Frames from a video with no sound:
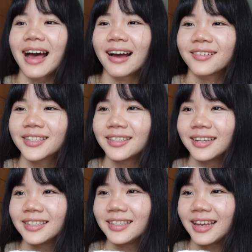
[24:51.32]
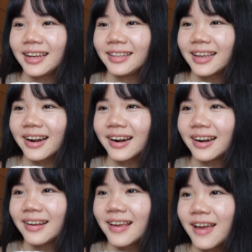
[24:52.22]
was not staying
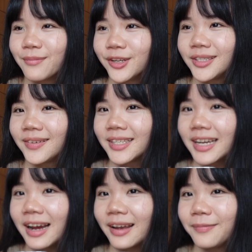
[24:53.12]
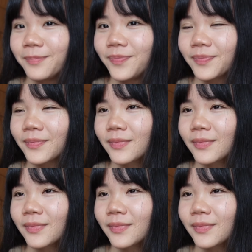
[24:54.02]
there most of the time,